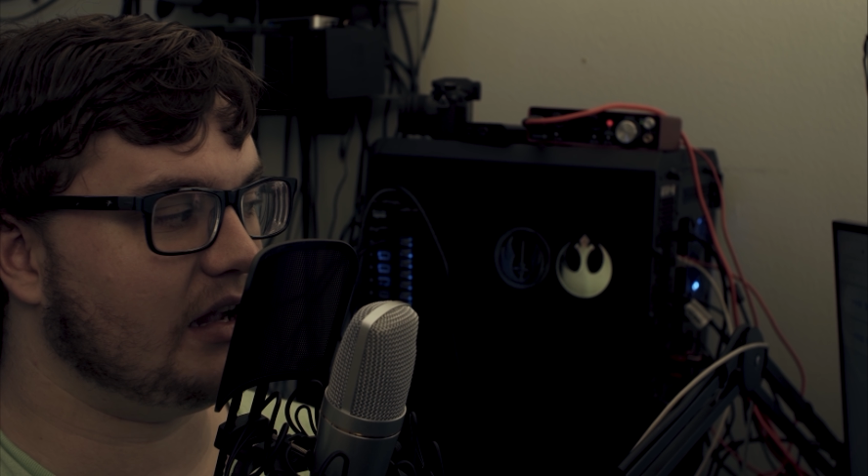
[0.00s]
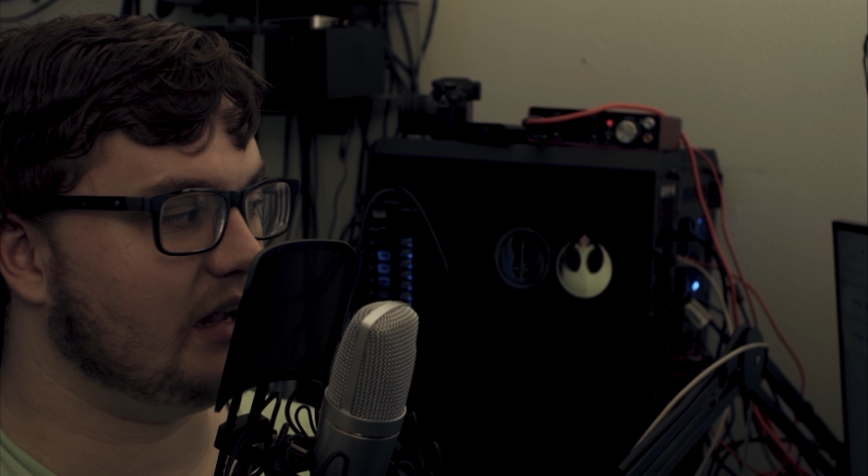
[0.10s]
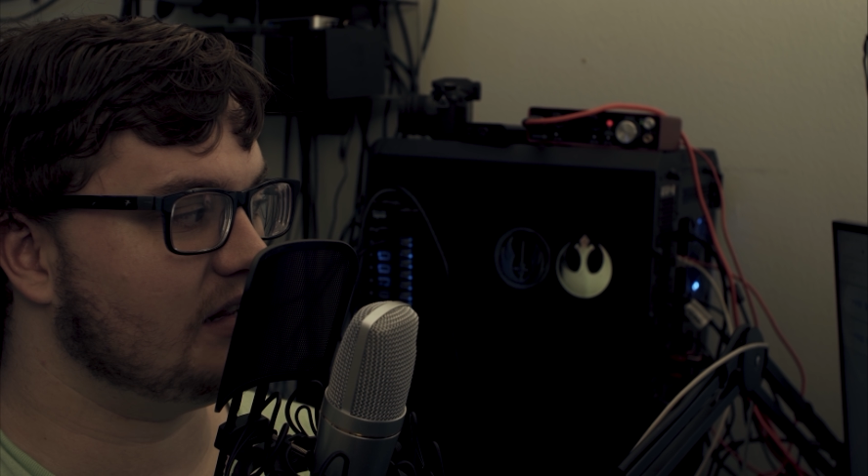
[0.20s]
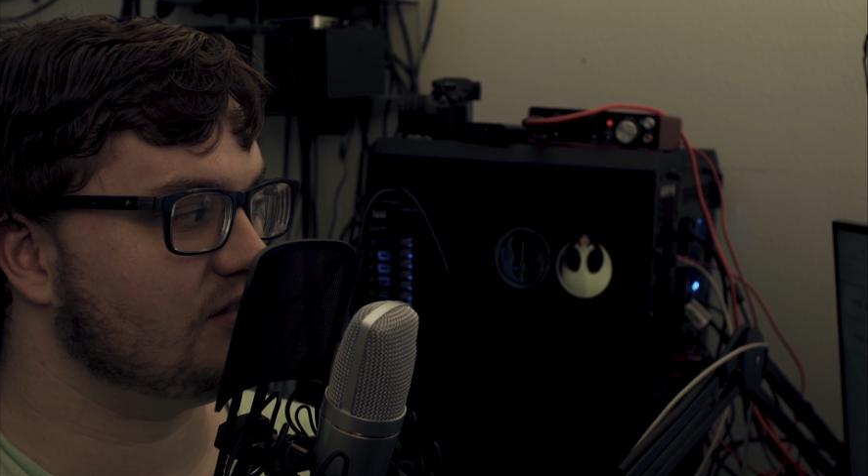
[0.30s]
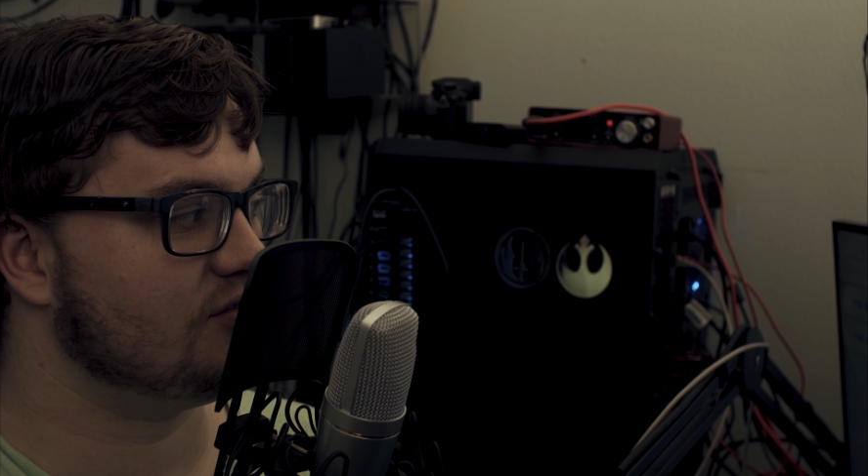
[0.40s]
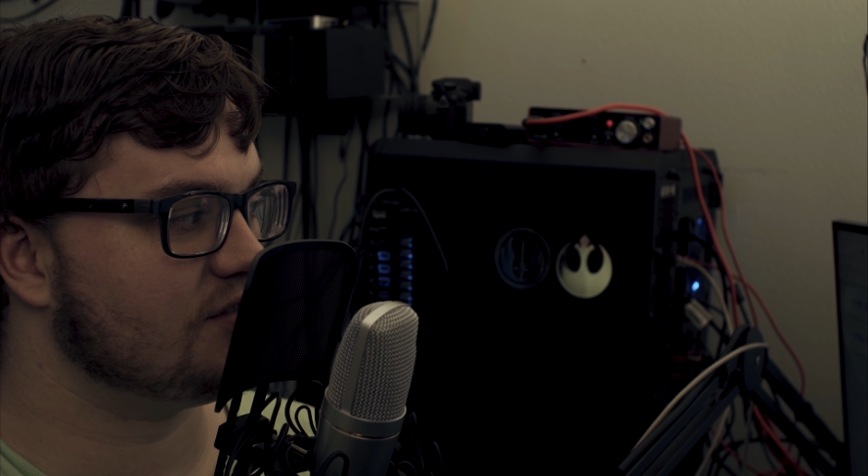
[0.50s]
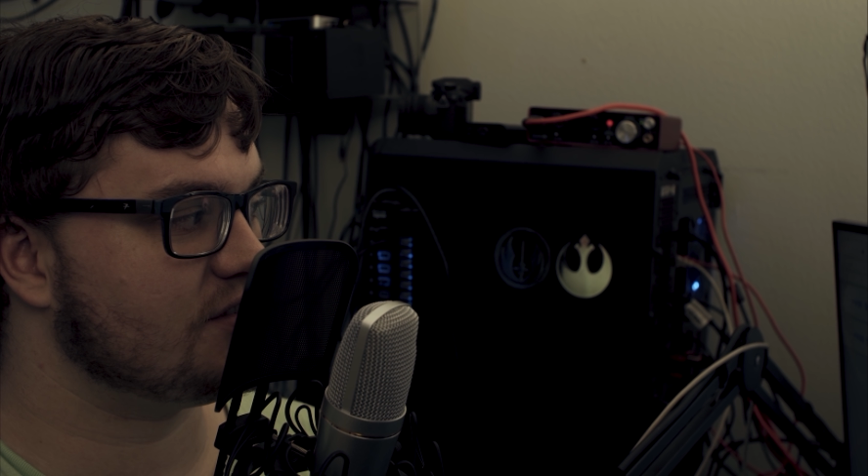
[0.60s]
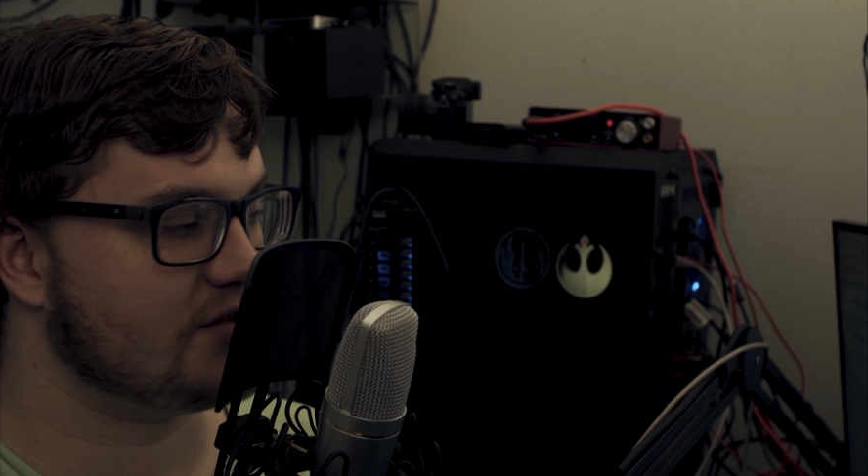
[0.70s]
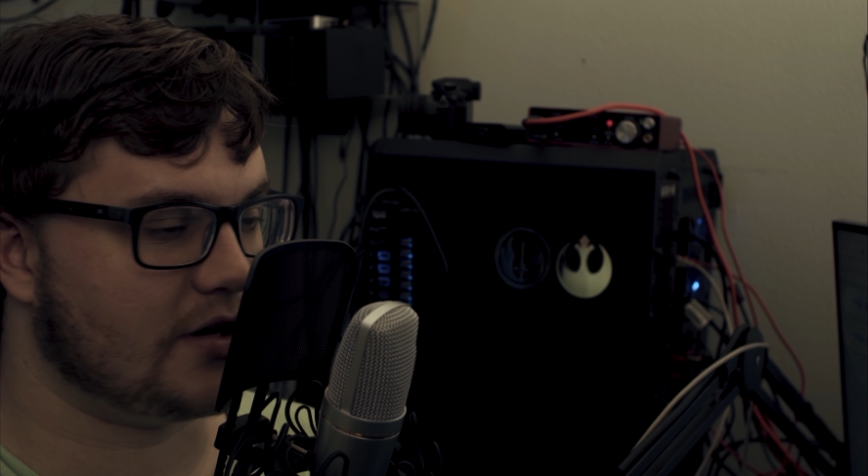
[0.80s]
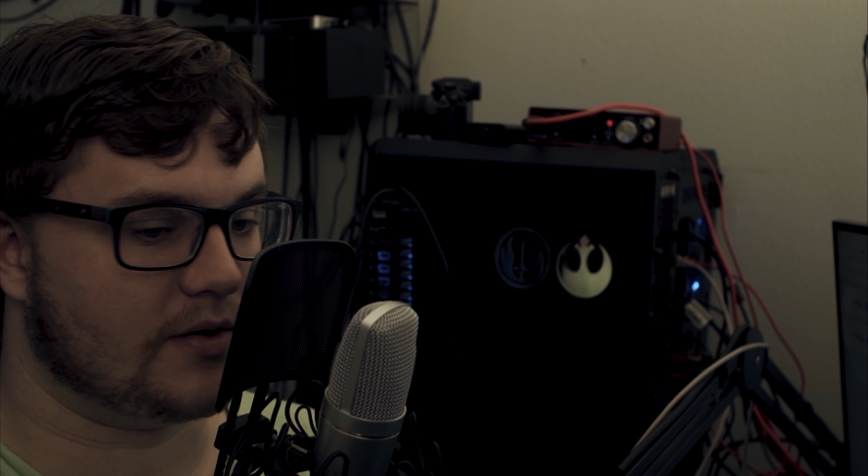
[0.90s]
and
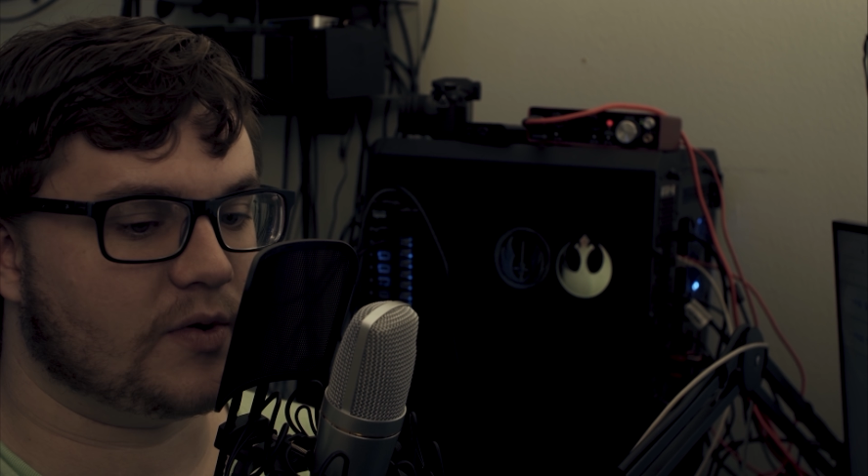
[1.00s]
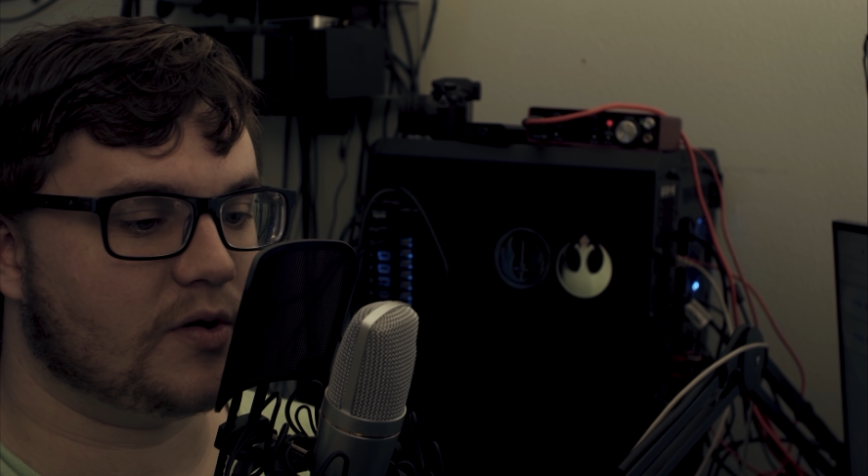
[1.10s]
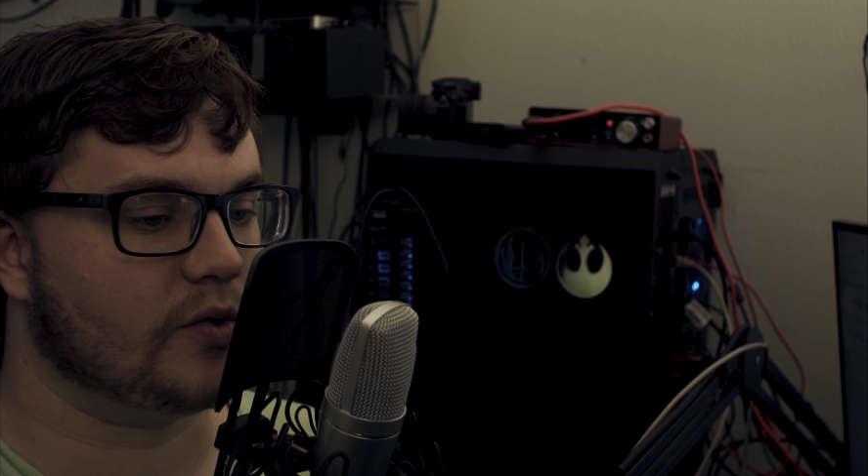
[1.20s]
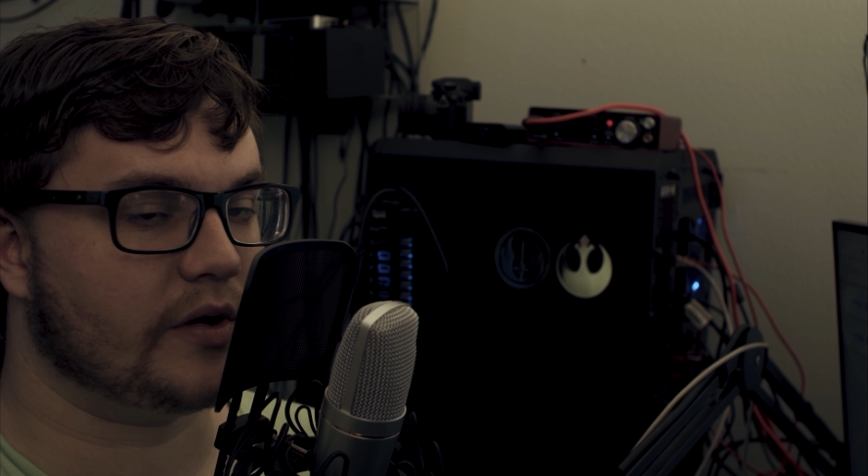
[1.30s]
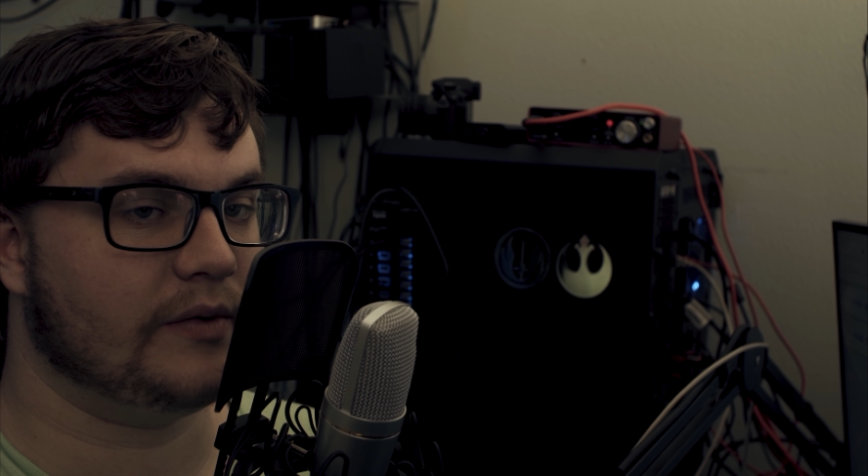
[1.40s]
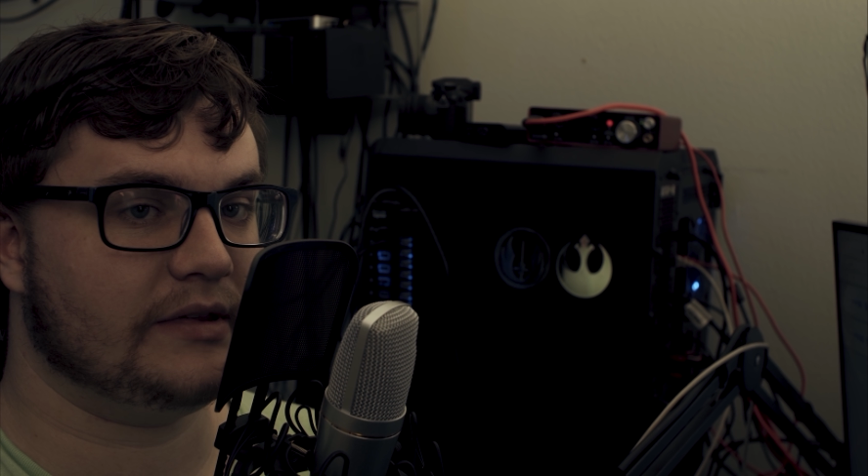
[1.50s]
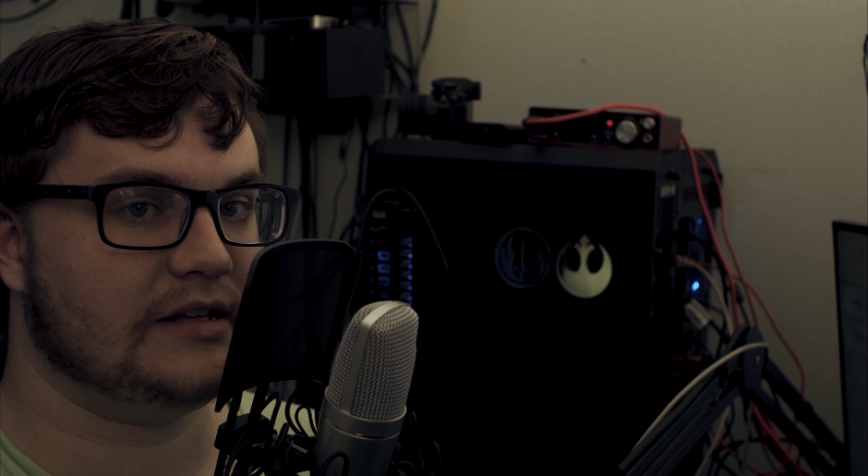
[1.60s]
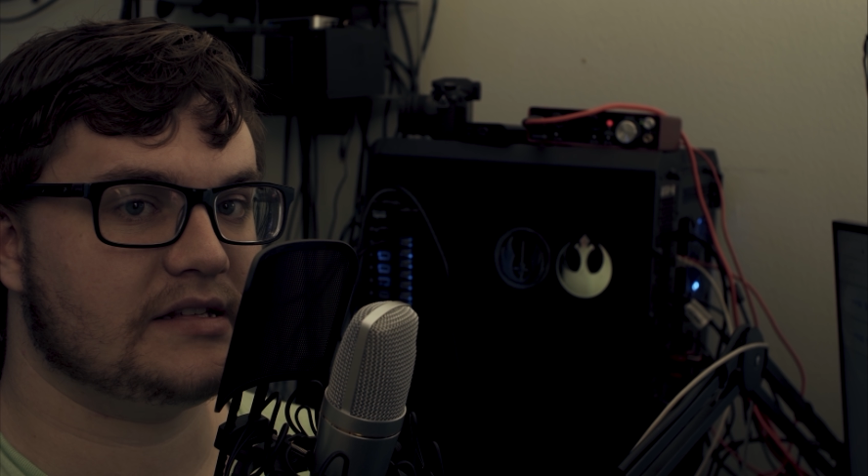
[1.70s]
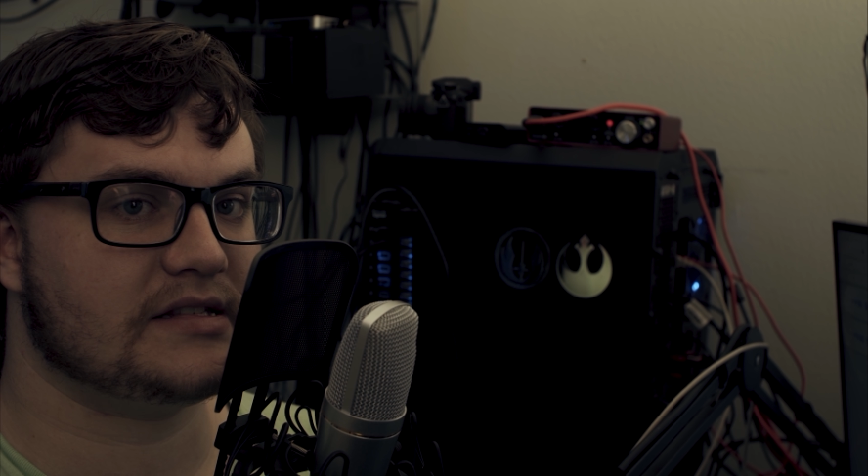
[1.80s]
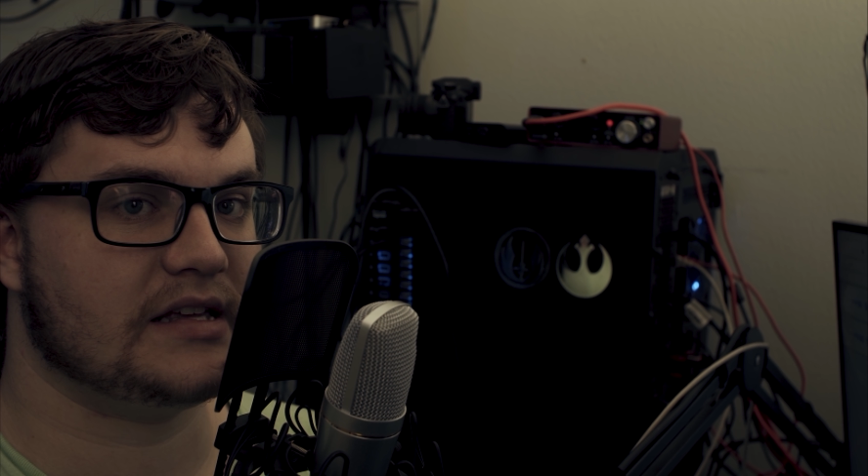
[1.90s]
just start recording with these